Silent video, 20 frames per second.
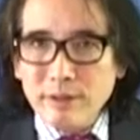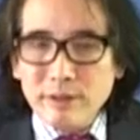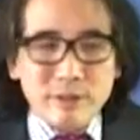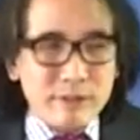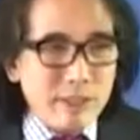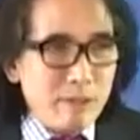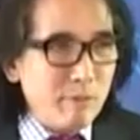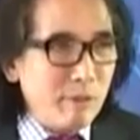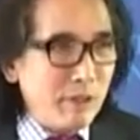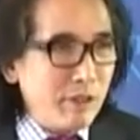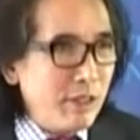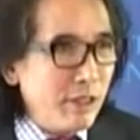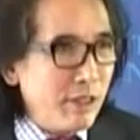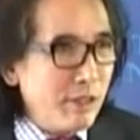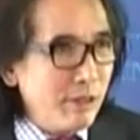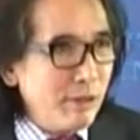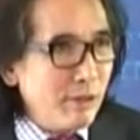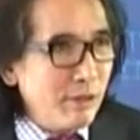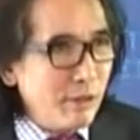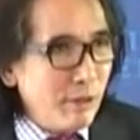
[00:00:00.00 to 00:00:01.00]
Is
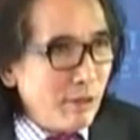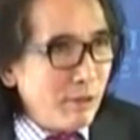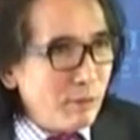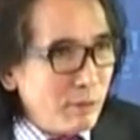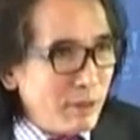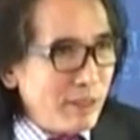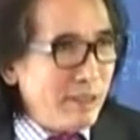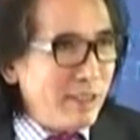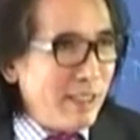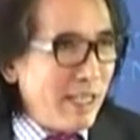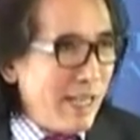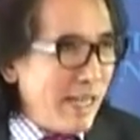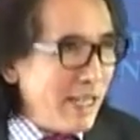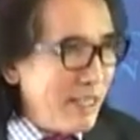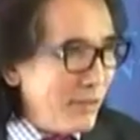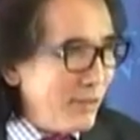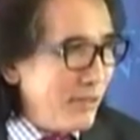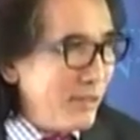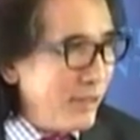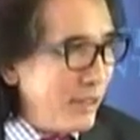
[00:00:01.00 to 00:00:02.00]
somebody always
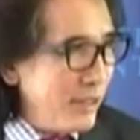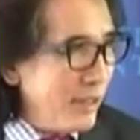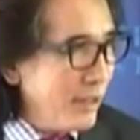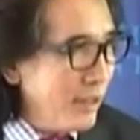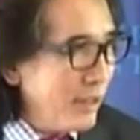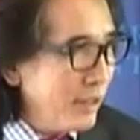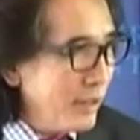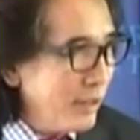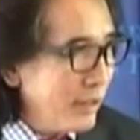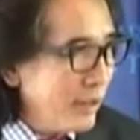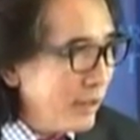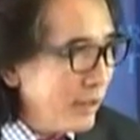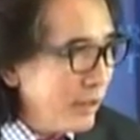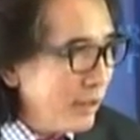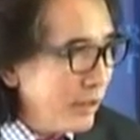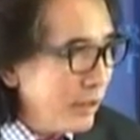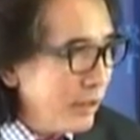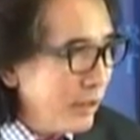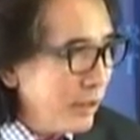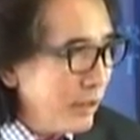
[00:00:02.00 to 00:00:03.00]
hungry
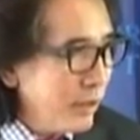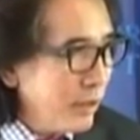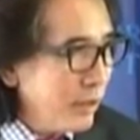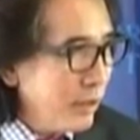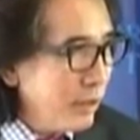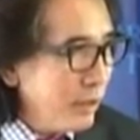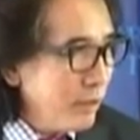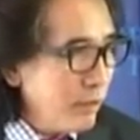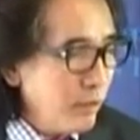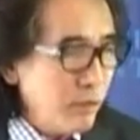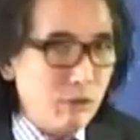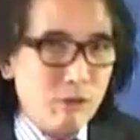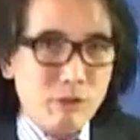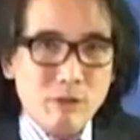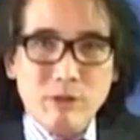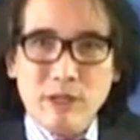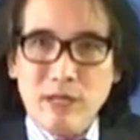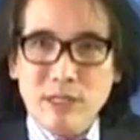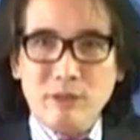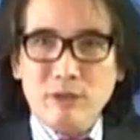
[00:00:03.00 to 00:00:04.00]

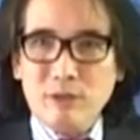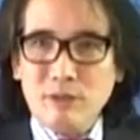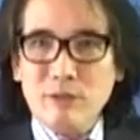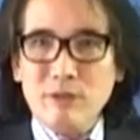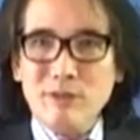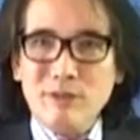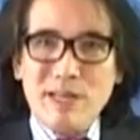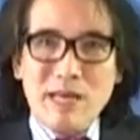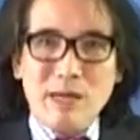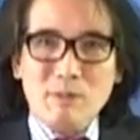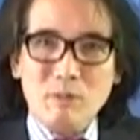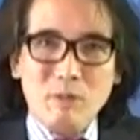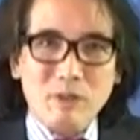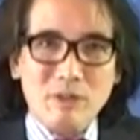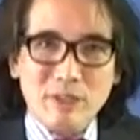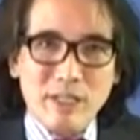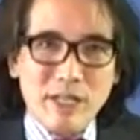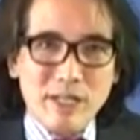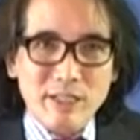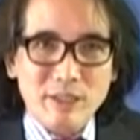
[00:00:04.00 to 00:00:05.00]
or has no
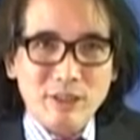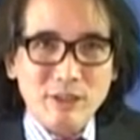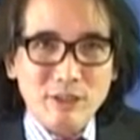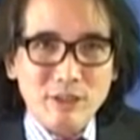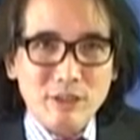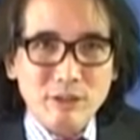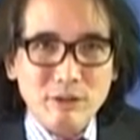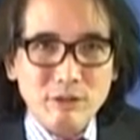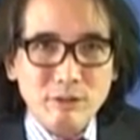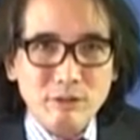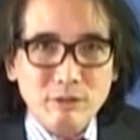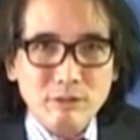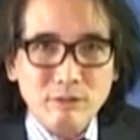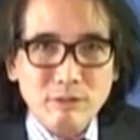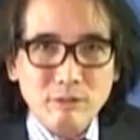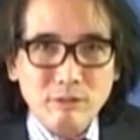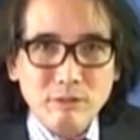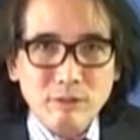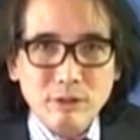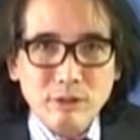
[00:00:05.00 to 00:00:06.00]
appetite?
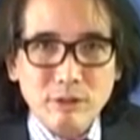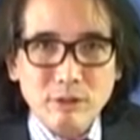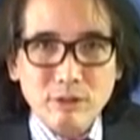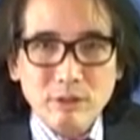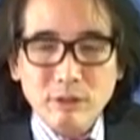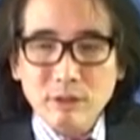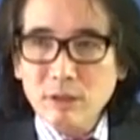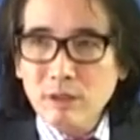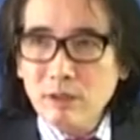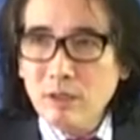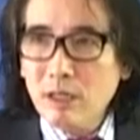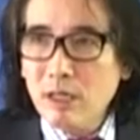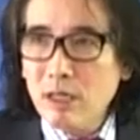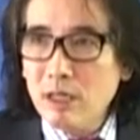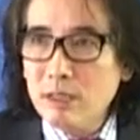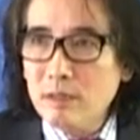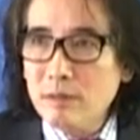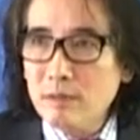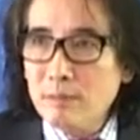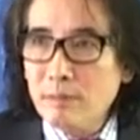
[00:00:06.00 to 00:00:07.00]

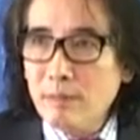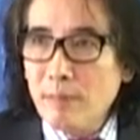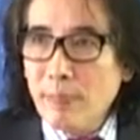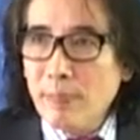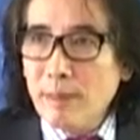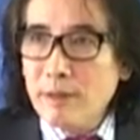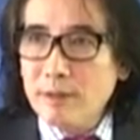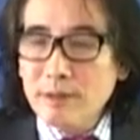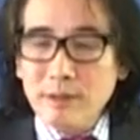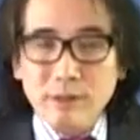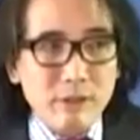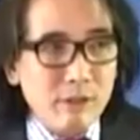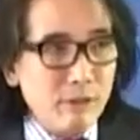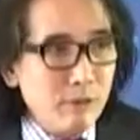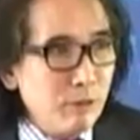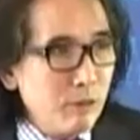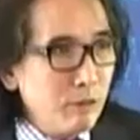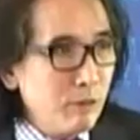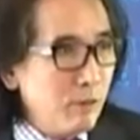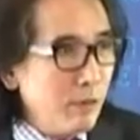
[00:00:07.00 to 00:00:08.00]

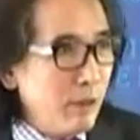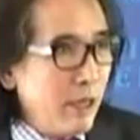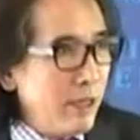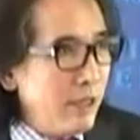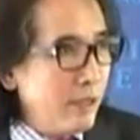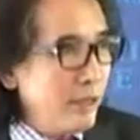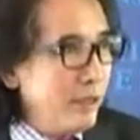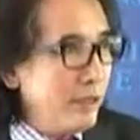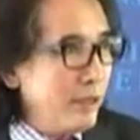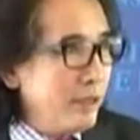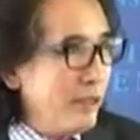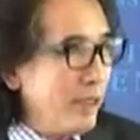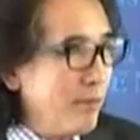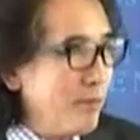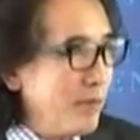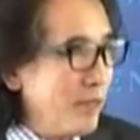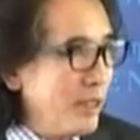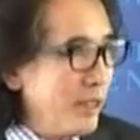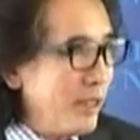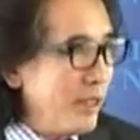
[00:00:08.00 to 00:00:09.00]
Why does
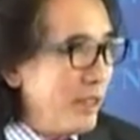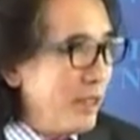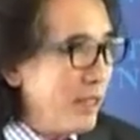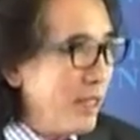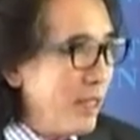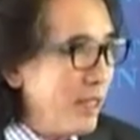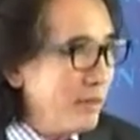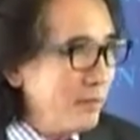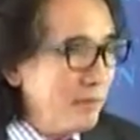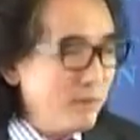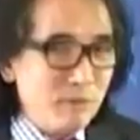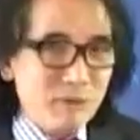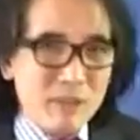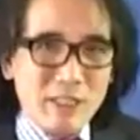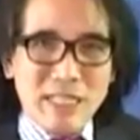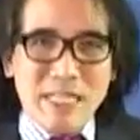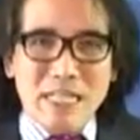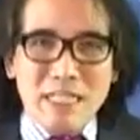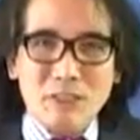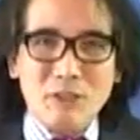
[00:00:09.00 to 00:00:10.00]
somebody
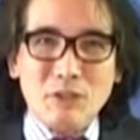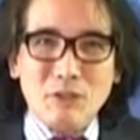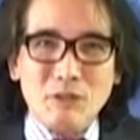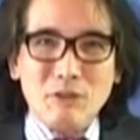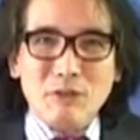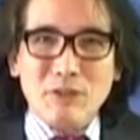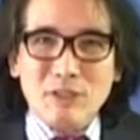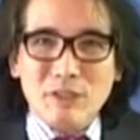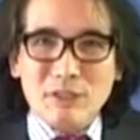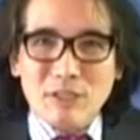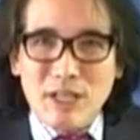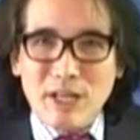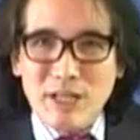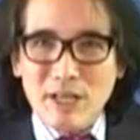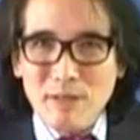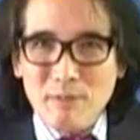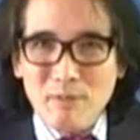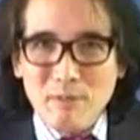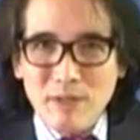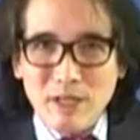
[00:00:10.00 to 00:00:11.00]
eat all the
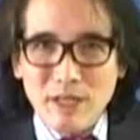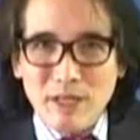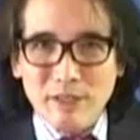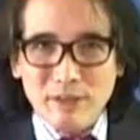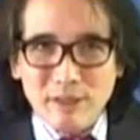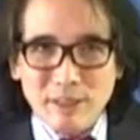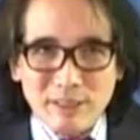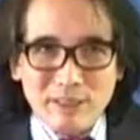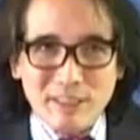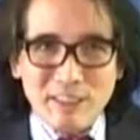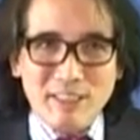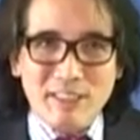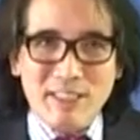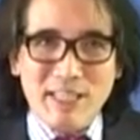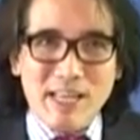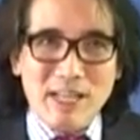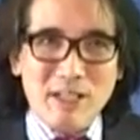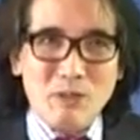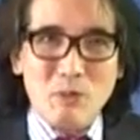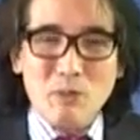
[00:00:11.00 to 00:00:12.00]
time and
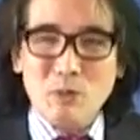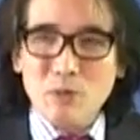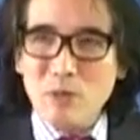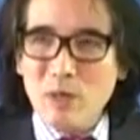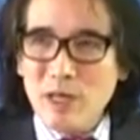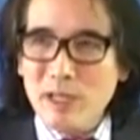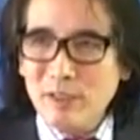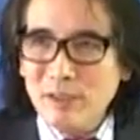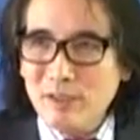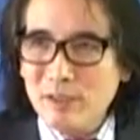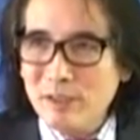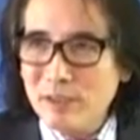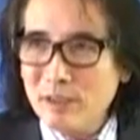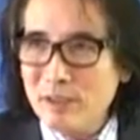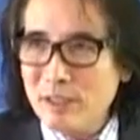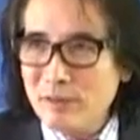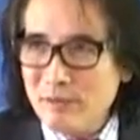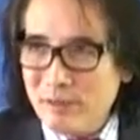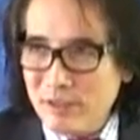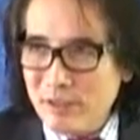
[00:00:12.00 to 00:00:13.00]
doesn't gain weight,
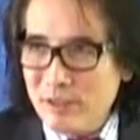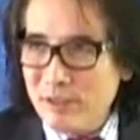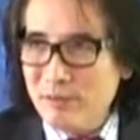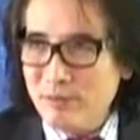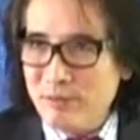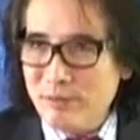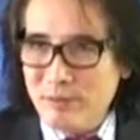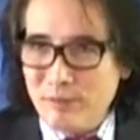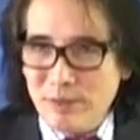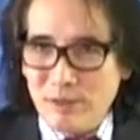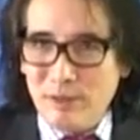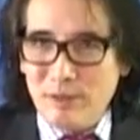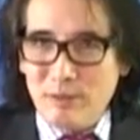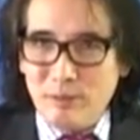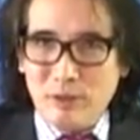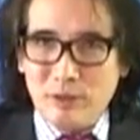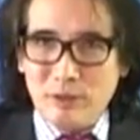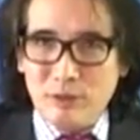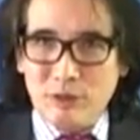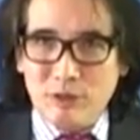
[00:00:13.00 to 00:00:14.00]
even if
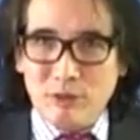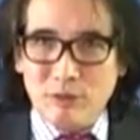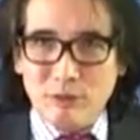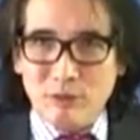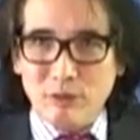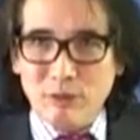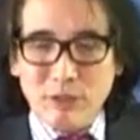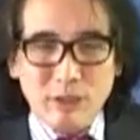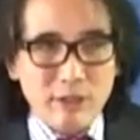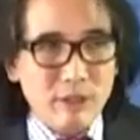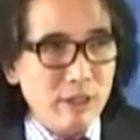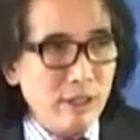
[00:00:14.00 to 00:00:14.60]
he wants to